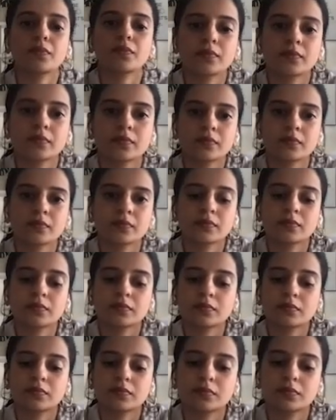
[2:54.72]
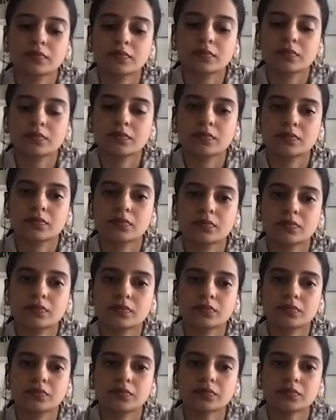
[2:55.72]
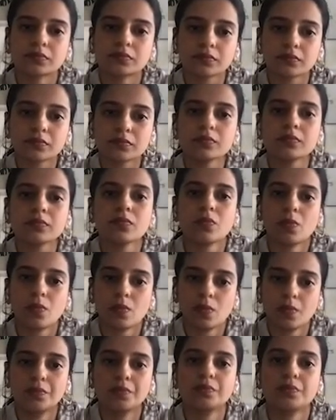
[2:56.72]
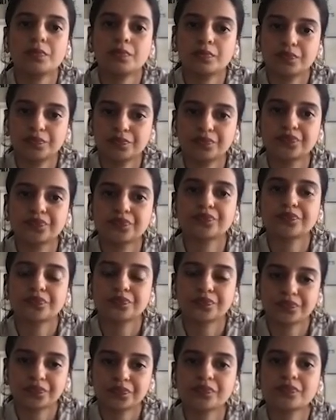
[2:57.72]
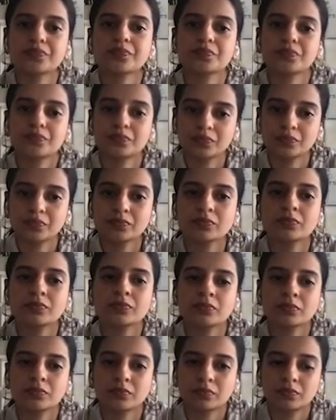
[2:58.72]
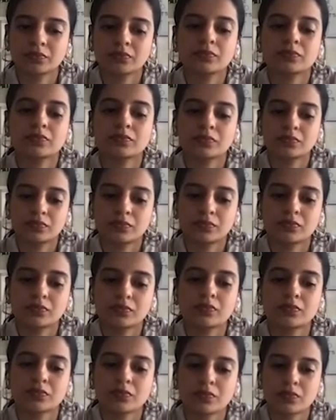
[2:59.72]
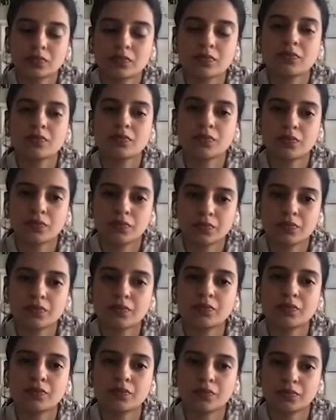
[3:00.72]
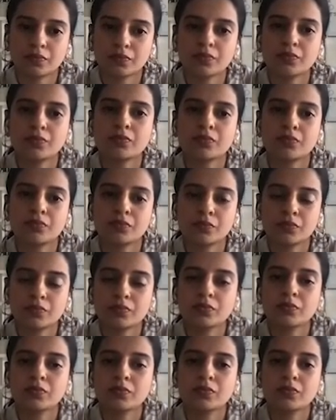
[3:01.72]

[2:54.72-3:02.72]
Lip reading: [no speech]